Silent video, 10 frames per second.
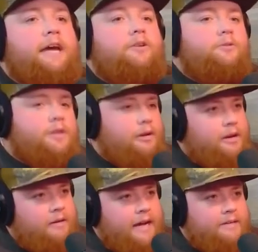who they're
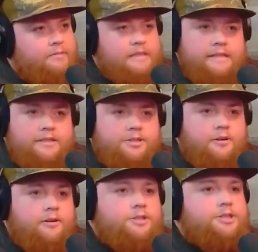interacting with at the
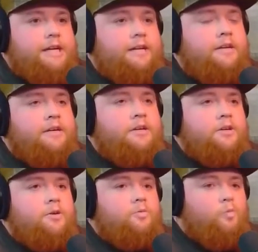church, and
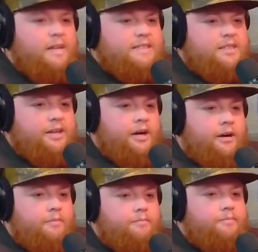what's
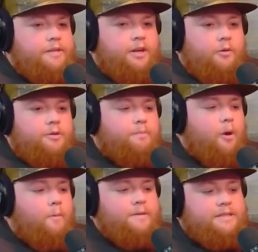the
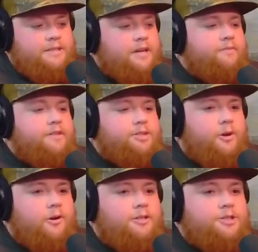purposes of the
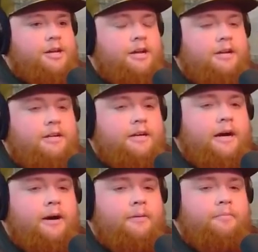church. And
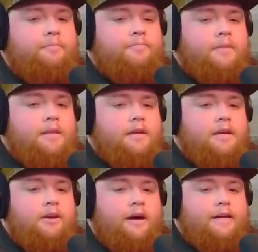
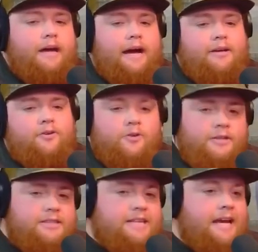I
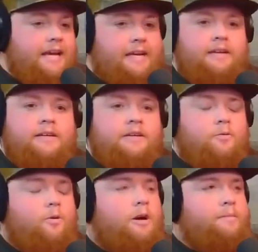could say
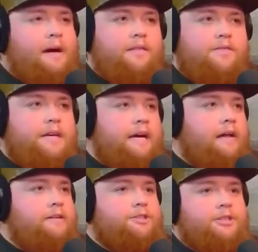worry about the
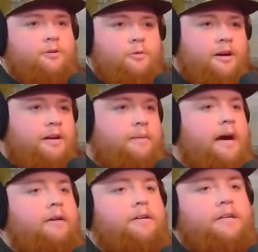theology or worry
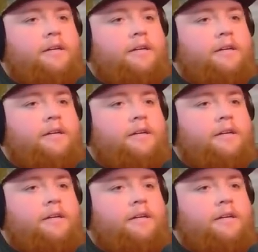about